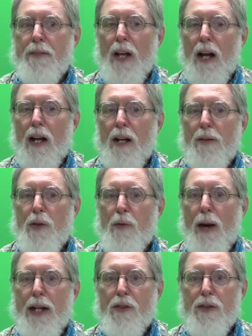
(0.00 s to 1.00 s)
You
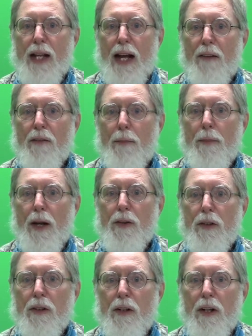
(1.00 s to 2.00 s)
might just have a
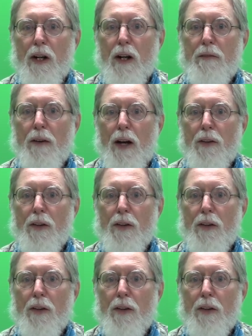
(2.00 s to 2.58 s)
mother, a father,